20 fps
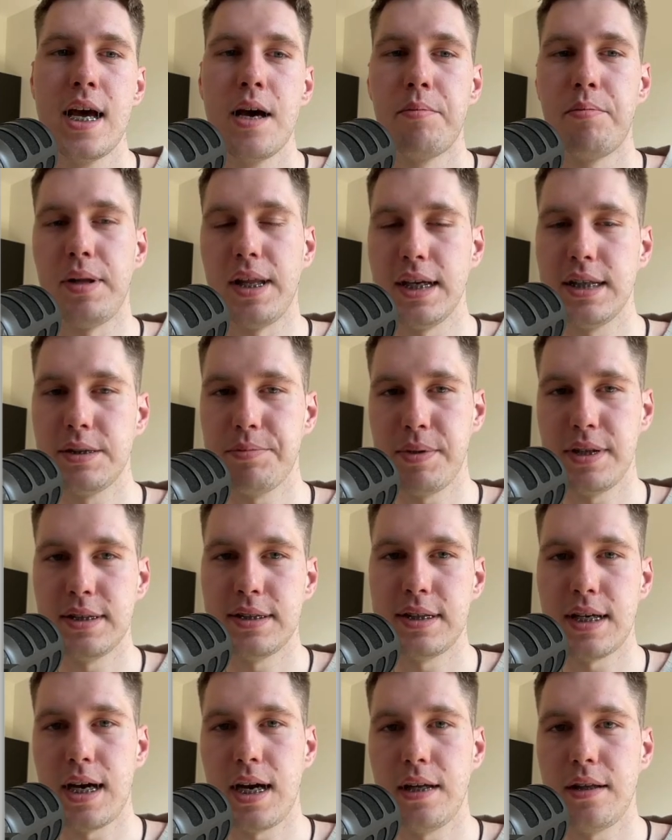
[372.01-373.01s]
Placement
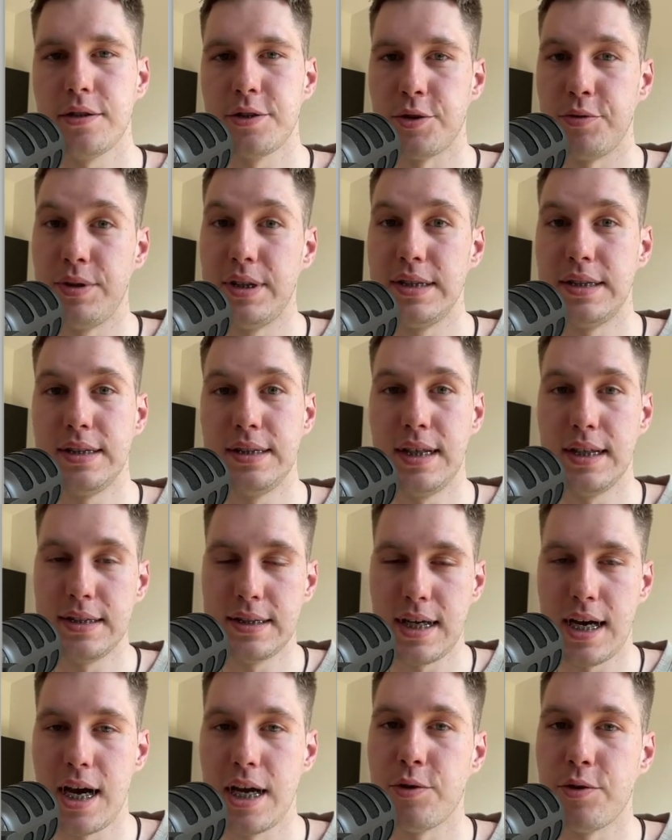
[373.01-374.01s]
site, so this is the
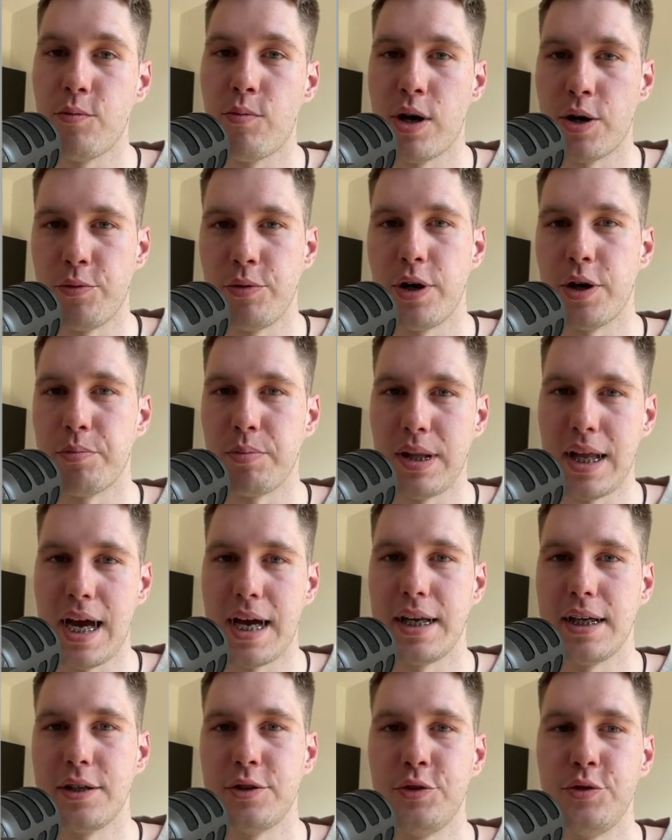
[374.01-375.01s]
site where we are
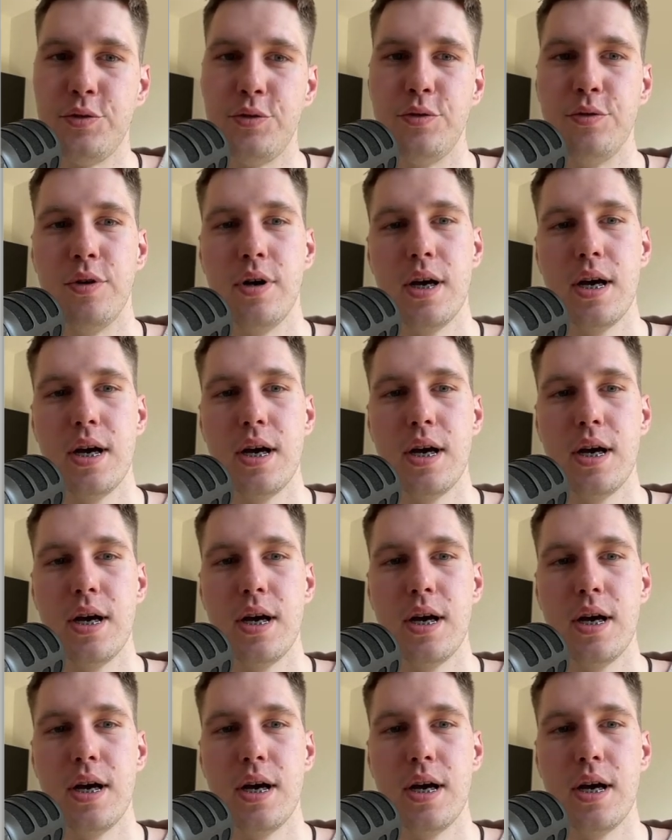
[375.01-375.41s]
planning to